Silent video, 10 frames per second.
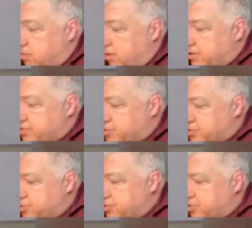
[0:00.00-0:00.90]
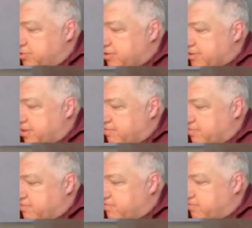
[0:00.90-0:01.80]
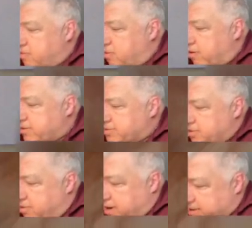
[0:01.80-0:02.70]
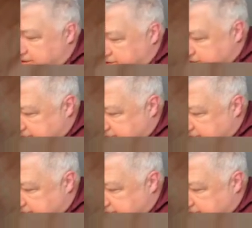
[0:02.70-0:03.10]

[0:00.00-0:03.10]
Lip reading: 2, and 4, and so on. It looks like